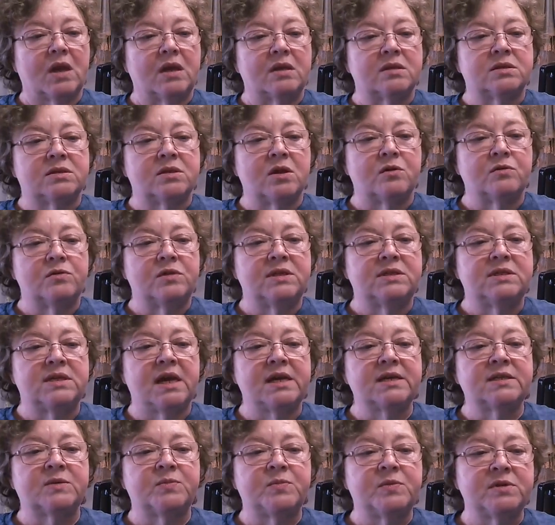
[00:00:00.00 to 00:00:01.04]
So the
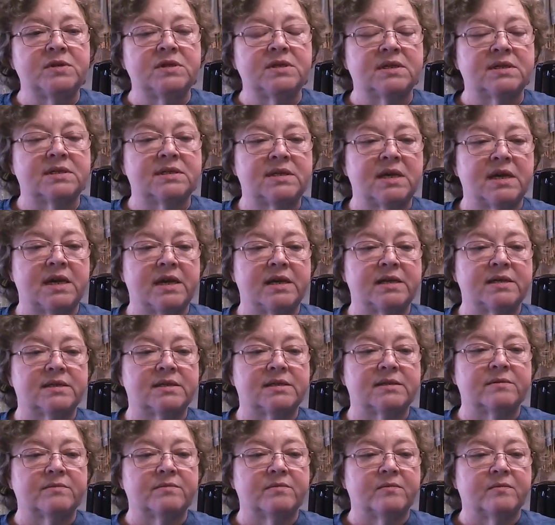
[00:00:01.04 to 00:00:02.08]
textbook
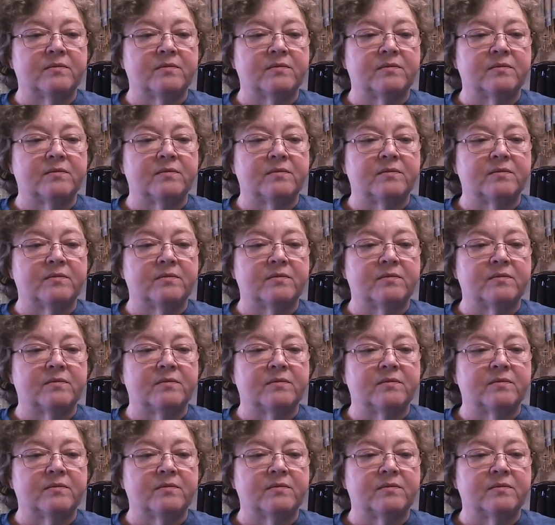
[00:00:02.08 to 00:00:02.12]
says